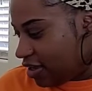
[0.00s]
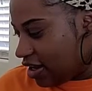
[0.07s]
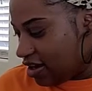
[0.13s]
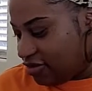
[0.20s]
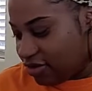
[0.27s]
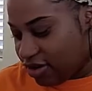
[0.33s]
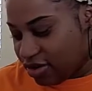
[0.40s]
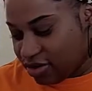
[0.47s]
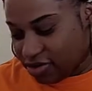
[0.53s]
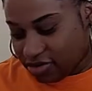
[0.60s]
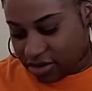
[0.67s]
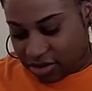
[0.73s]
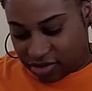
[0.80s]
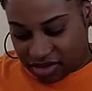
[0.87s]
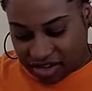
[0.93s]
not even
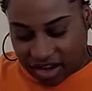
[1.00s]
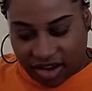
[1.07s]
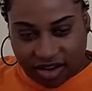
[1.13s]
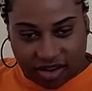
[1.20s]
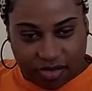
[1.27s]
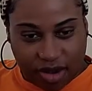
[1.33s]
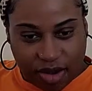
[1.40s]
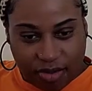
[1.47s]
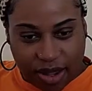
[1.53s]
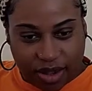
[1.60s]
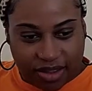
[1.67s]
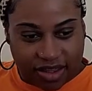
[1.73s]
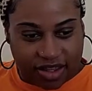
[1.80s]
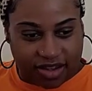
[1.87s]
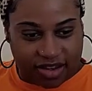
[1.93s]
knowing what it was talking about
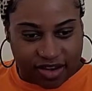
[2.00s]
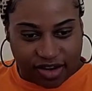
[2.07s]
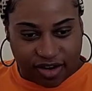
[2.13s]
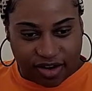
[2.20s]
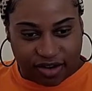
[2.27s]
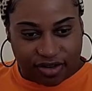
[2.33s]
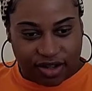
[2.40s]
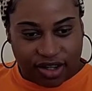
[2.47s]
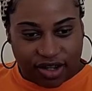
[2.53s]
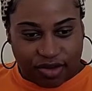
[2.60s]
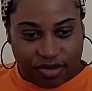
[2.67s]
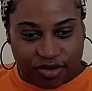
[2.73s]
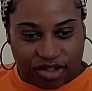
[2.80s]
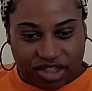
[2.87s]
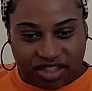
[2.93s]
back then, you know.
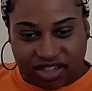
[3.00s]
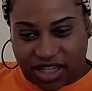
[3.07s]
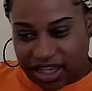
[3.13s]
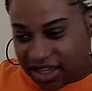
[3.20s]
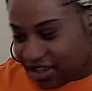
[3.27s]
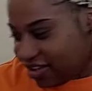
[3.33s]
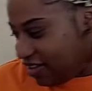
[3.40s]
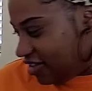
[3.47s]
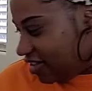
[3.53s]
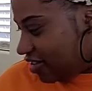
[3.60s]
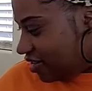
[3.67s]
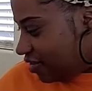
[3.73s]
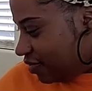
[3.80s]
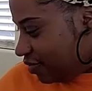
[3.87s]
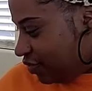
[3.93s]
We were just kids.